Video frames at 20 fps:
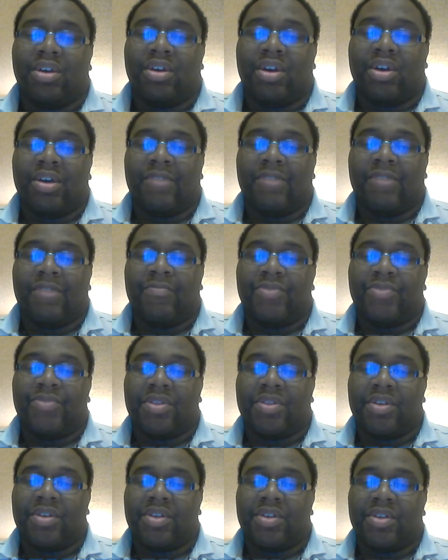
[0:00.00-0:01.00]
uh,
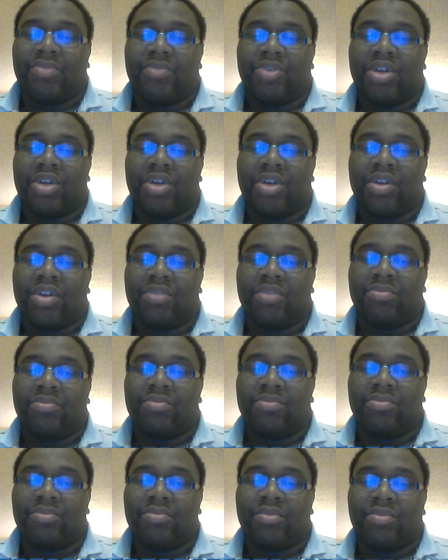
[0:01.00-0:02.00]
to think that we're giving
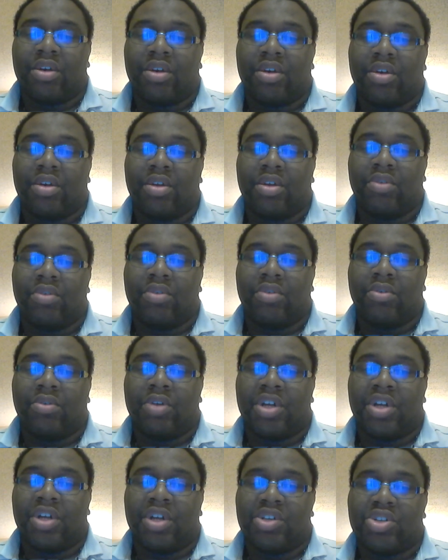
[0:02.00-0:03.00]
an
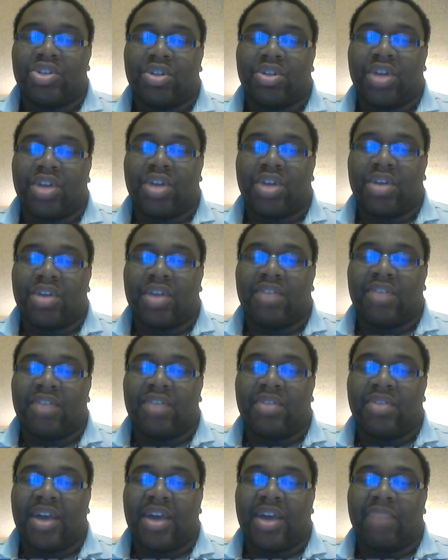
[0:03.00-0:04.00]
organization like
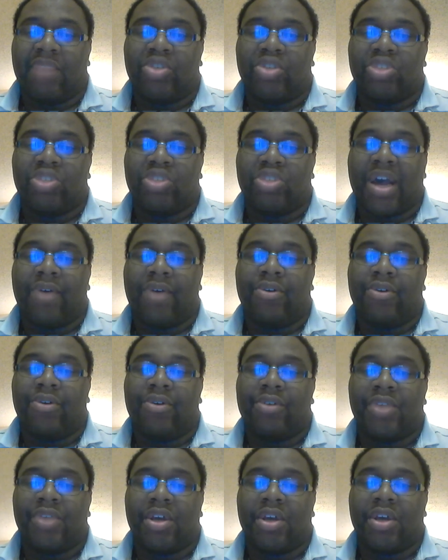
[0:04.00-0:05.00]
that that much
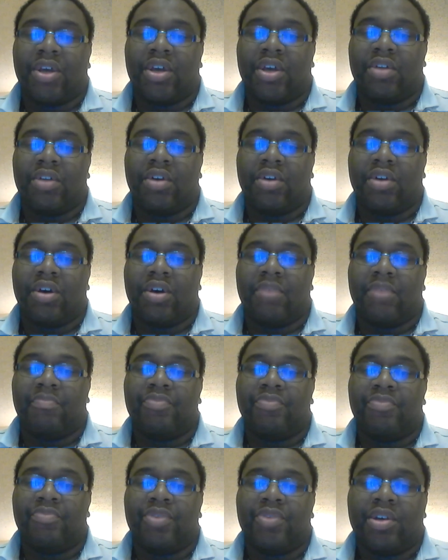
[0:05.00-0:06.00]
power. And
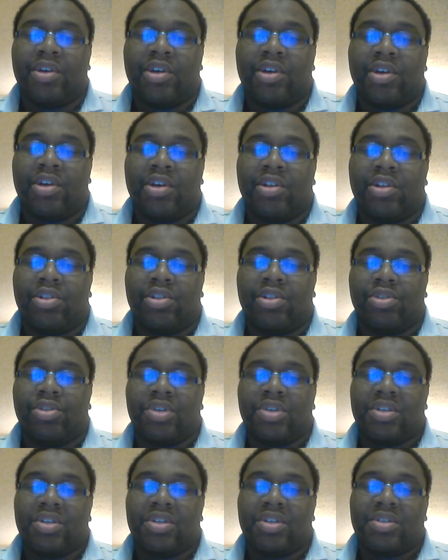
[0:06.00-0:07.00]
um,
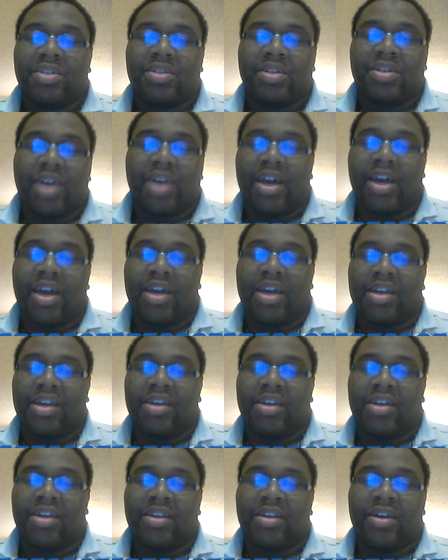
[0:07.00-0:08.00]
Lucas, I
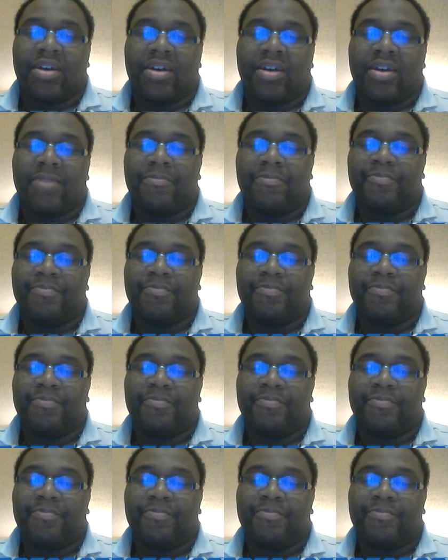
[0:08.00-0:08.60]
uh,